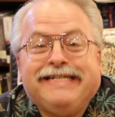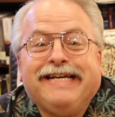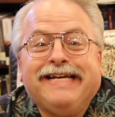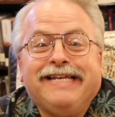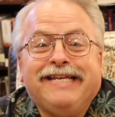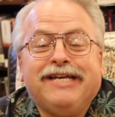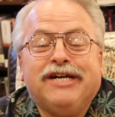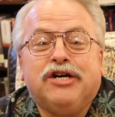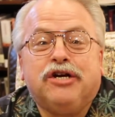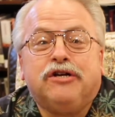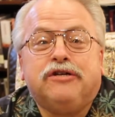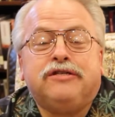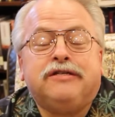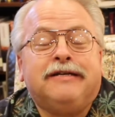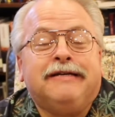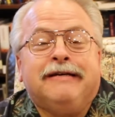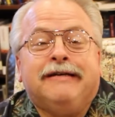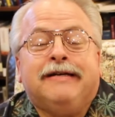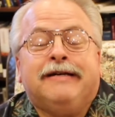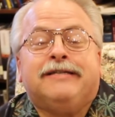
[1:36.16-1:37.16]
10
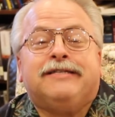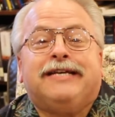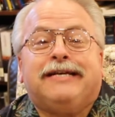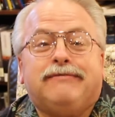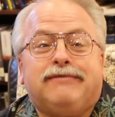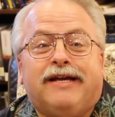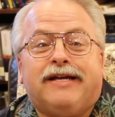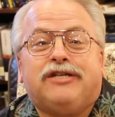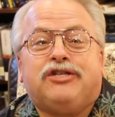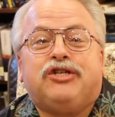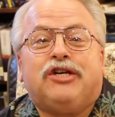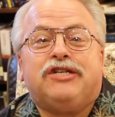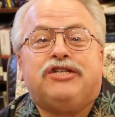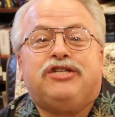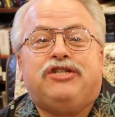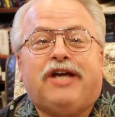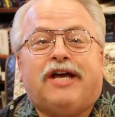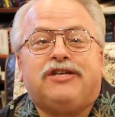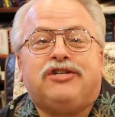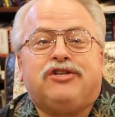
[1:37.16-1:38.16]
years. Seems like
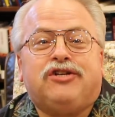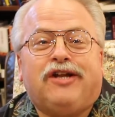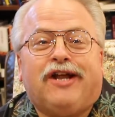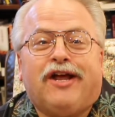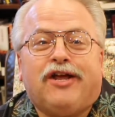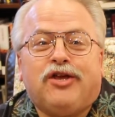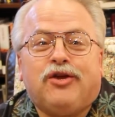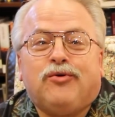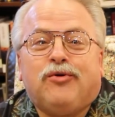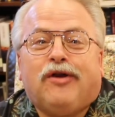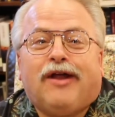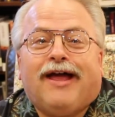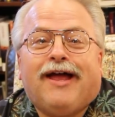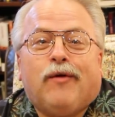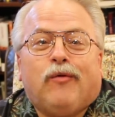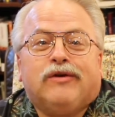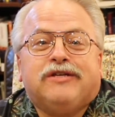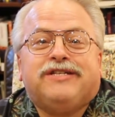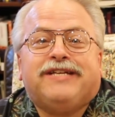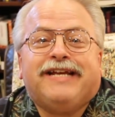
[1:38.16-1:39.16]
just yesterday you and
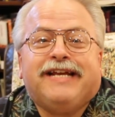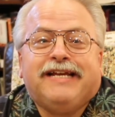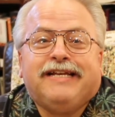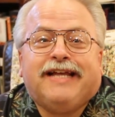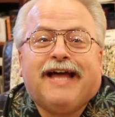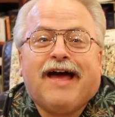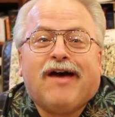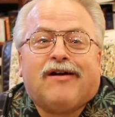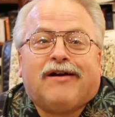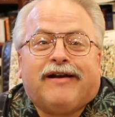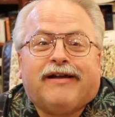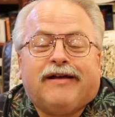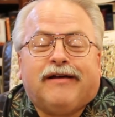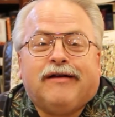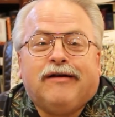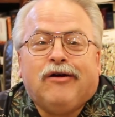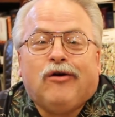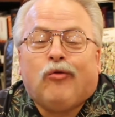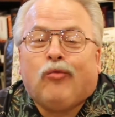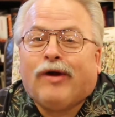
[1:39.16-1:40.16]
I were sitting down at
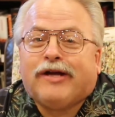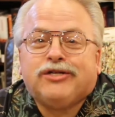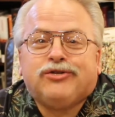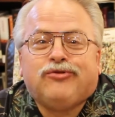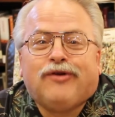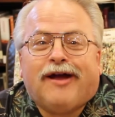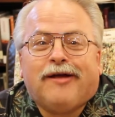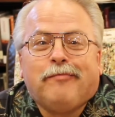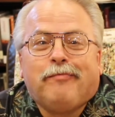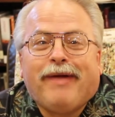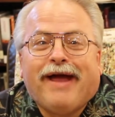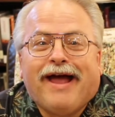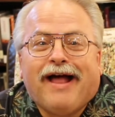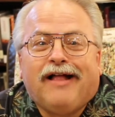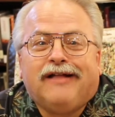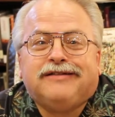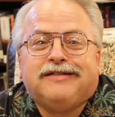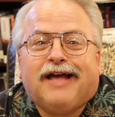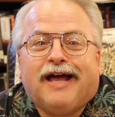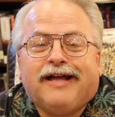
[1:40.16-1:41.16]
a restaurant in
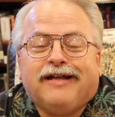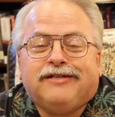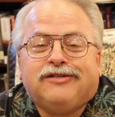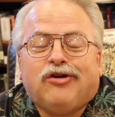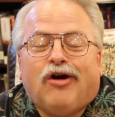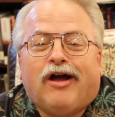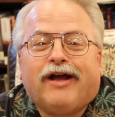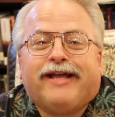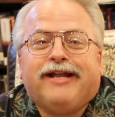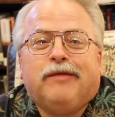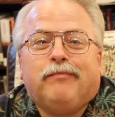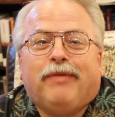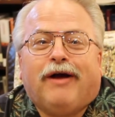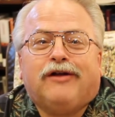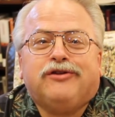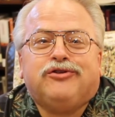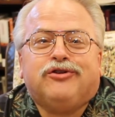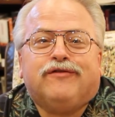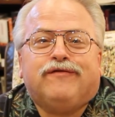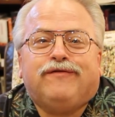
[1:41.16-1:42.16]
Palatine talking
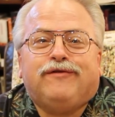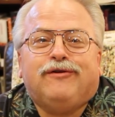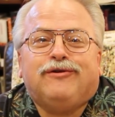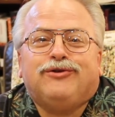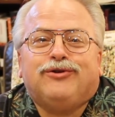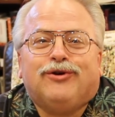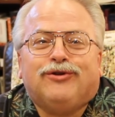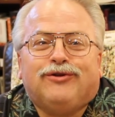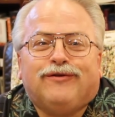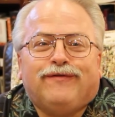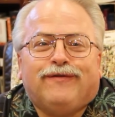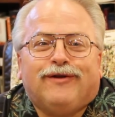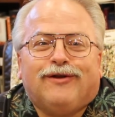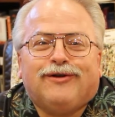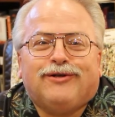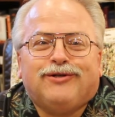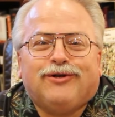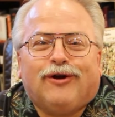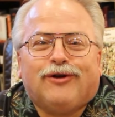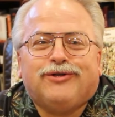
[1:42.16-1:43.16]
about your future at the
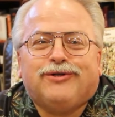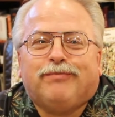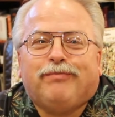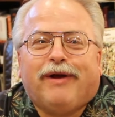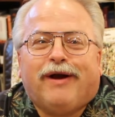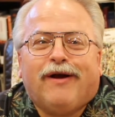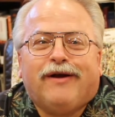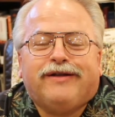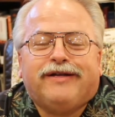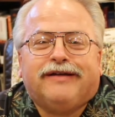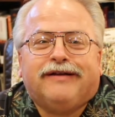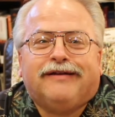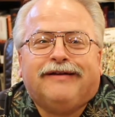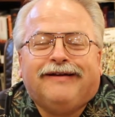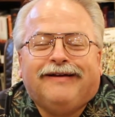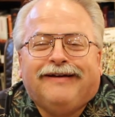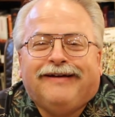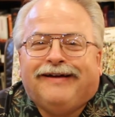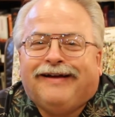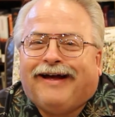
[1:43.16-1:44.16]
Village Church of Barrington.
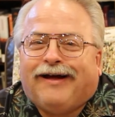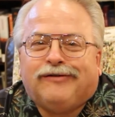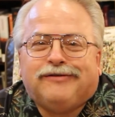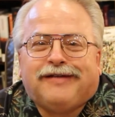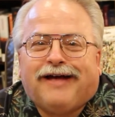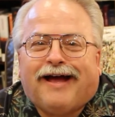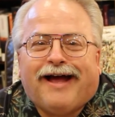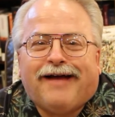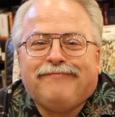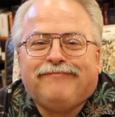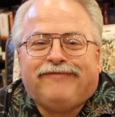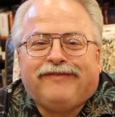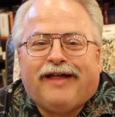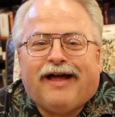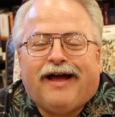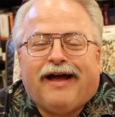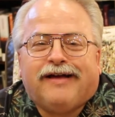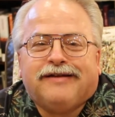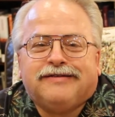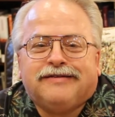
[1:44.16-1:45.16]
How time
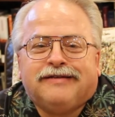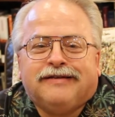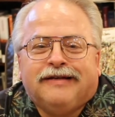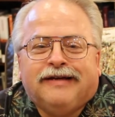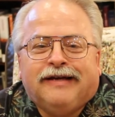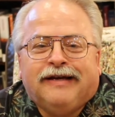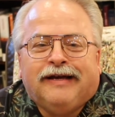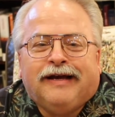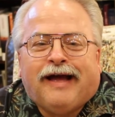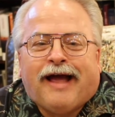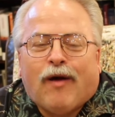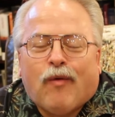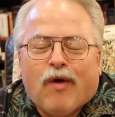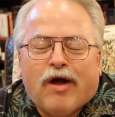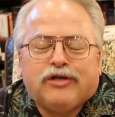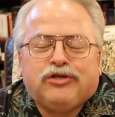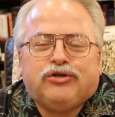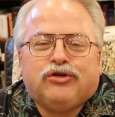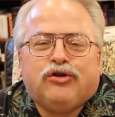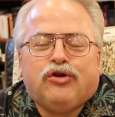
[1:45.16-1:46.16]
flies. I
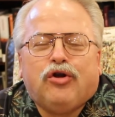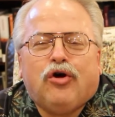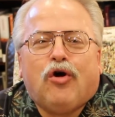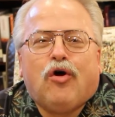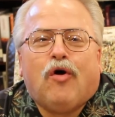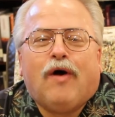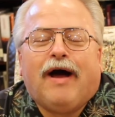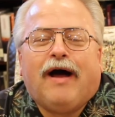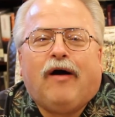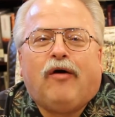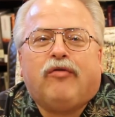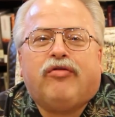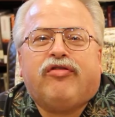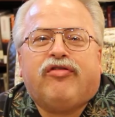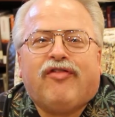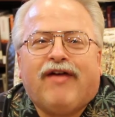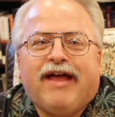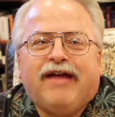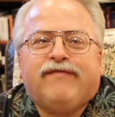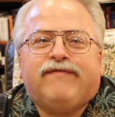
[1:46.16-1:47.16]
want you to know how
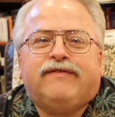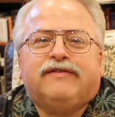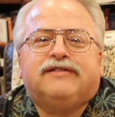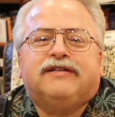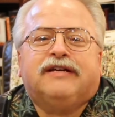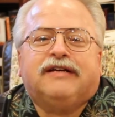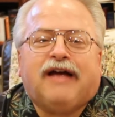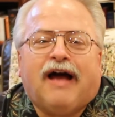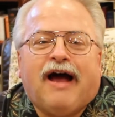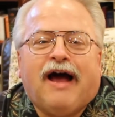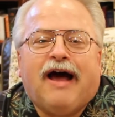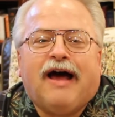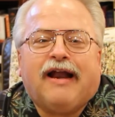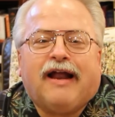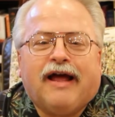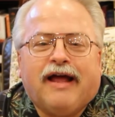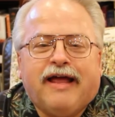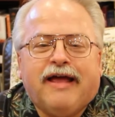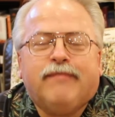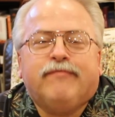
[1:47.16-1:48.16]
thankful to God
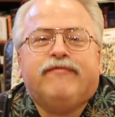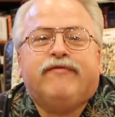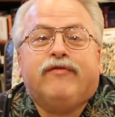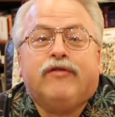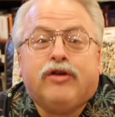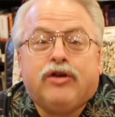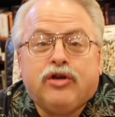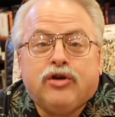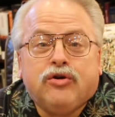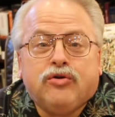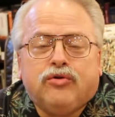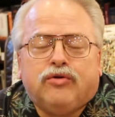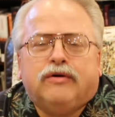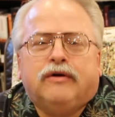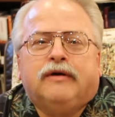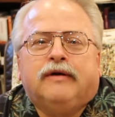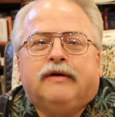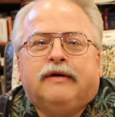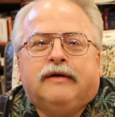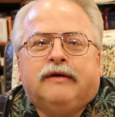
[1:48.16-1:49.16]
I am for you,
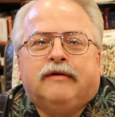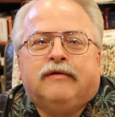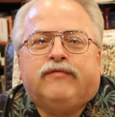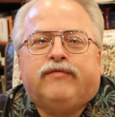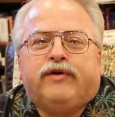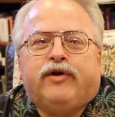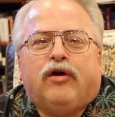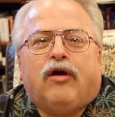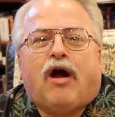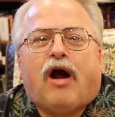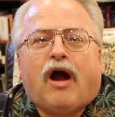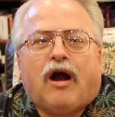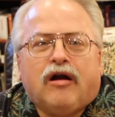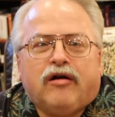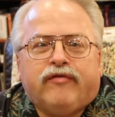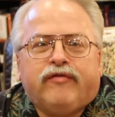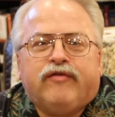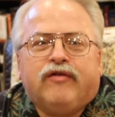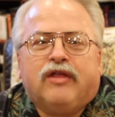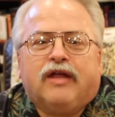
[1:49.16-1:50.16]
for your
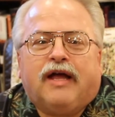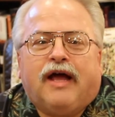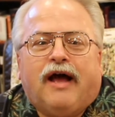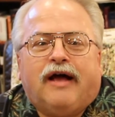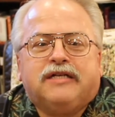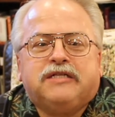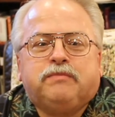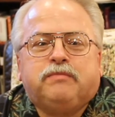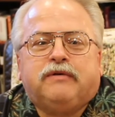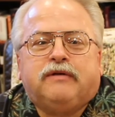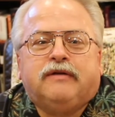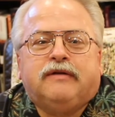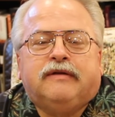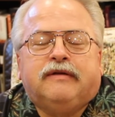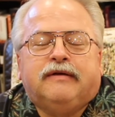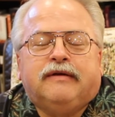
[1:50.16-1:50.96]
heart for the gospel,